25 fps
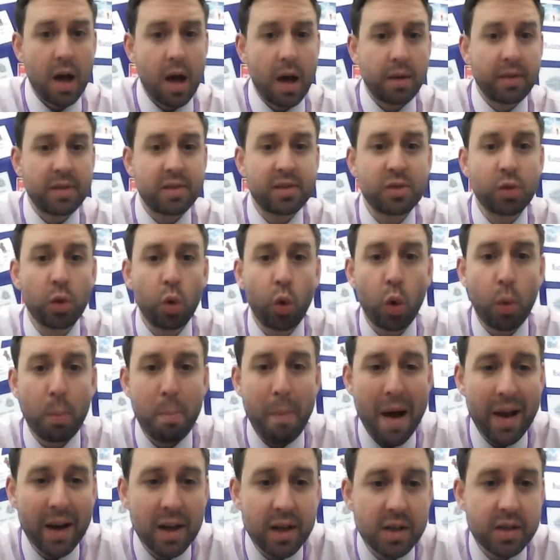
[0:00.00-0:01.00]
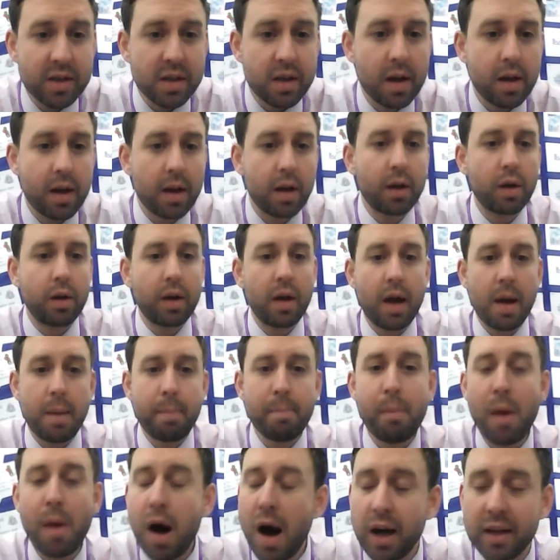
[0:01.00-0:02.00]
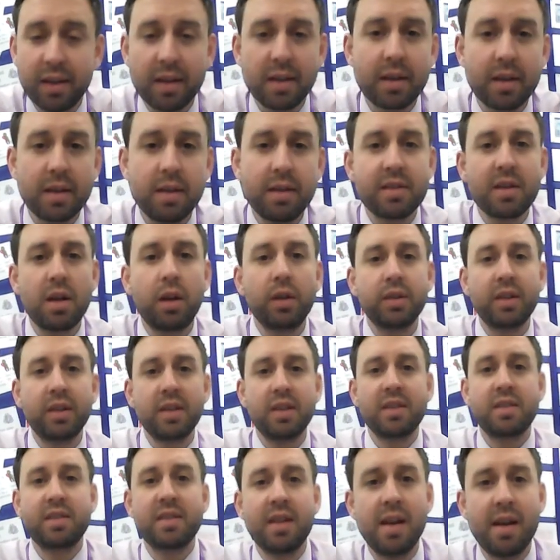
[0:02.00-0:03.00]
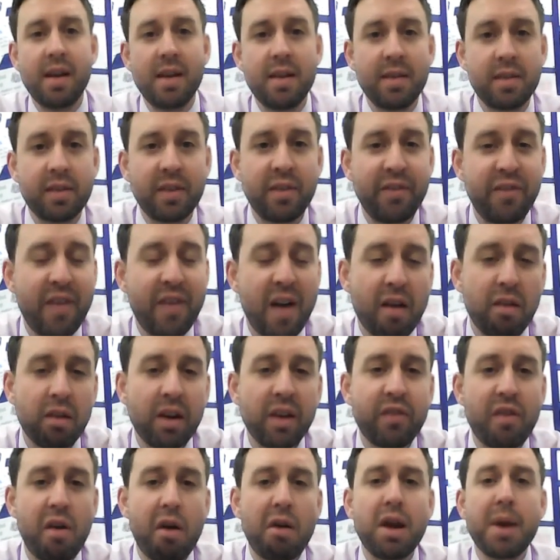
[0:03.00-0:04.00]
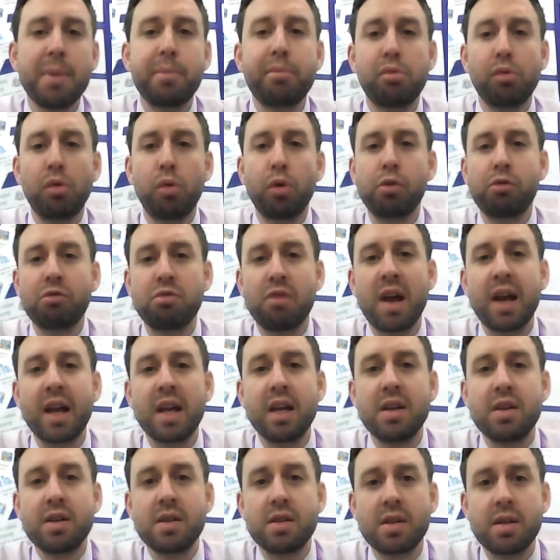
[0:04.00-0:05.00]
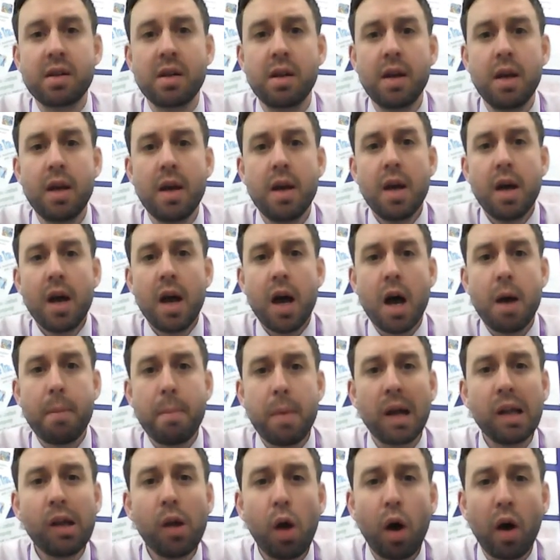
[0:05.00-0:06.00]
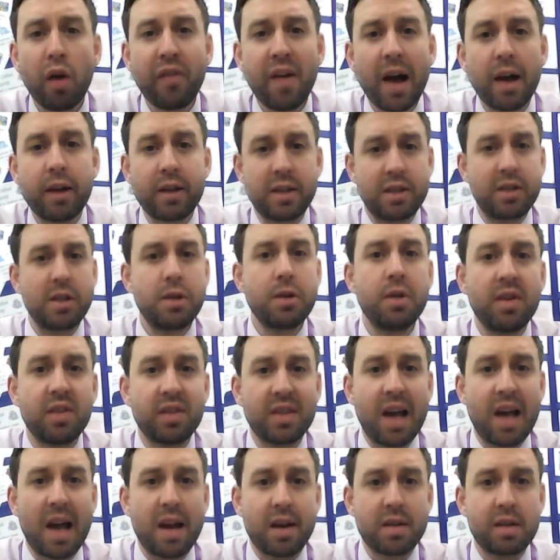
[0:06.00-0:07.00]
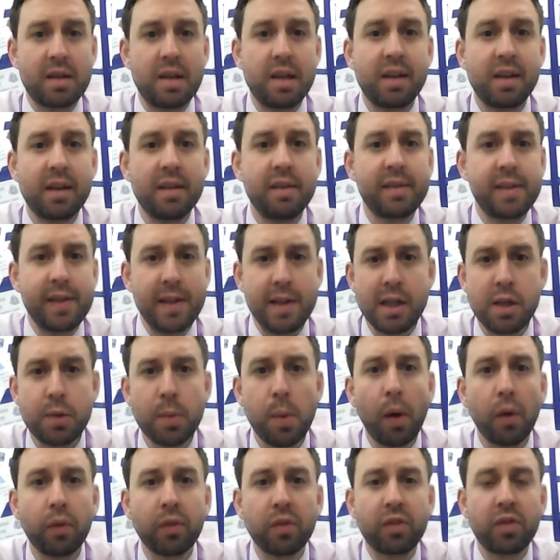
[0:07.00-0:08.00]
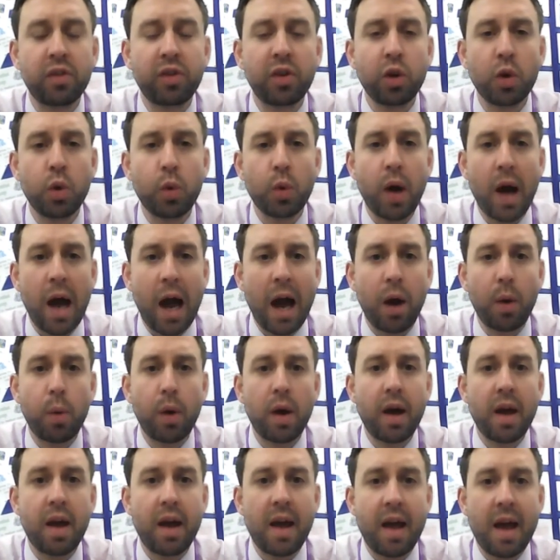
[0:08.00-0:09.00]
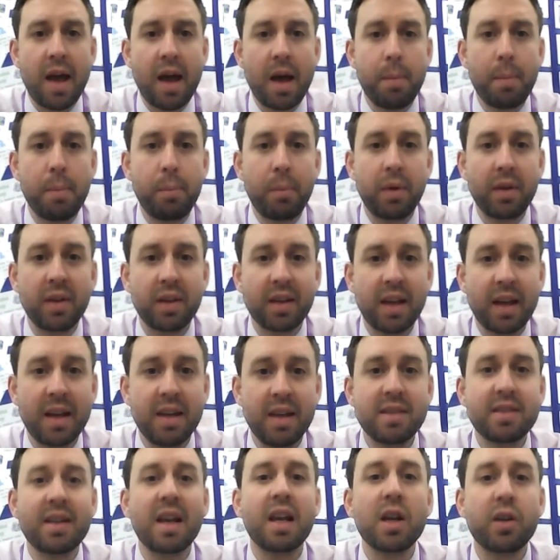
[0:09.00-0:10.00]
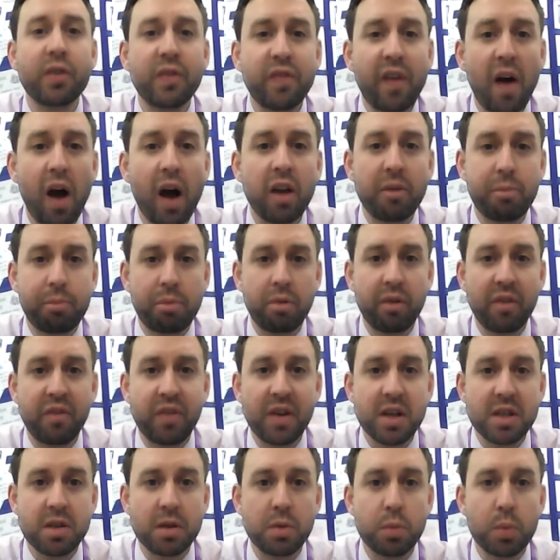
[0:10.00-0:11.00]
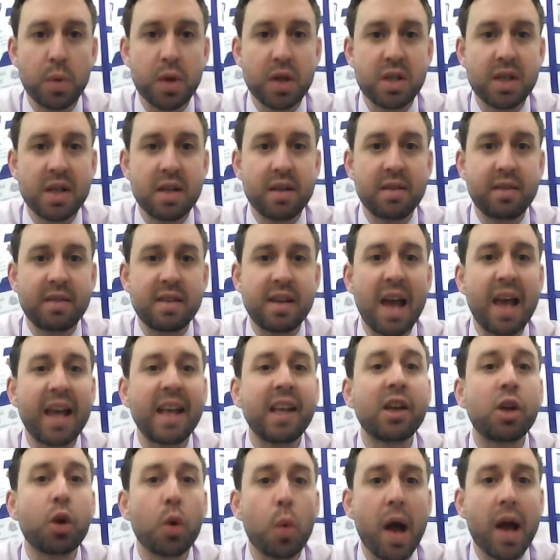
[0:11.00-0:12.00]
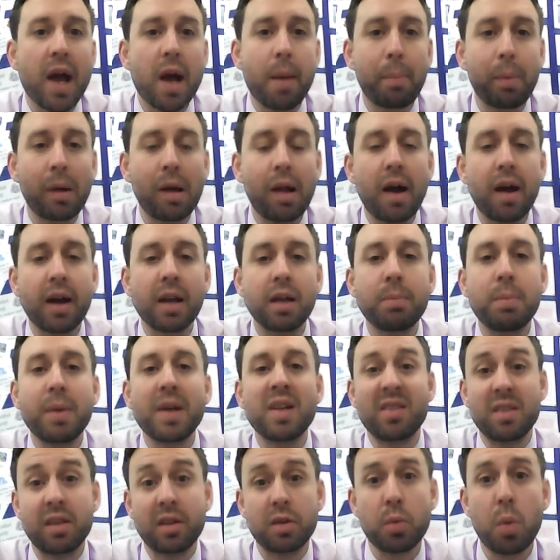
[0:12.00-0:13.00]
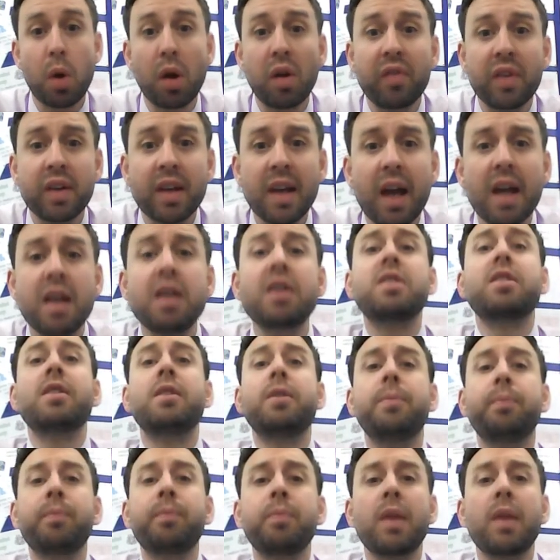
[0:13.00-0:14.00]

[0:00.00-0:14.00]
store manager, marketing consultancy. It's a very, very broad range. A lot of our students actually continue on to our Key Stage 5 provision, which is the AQA Applied Business Qualification.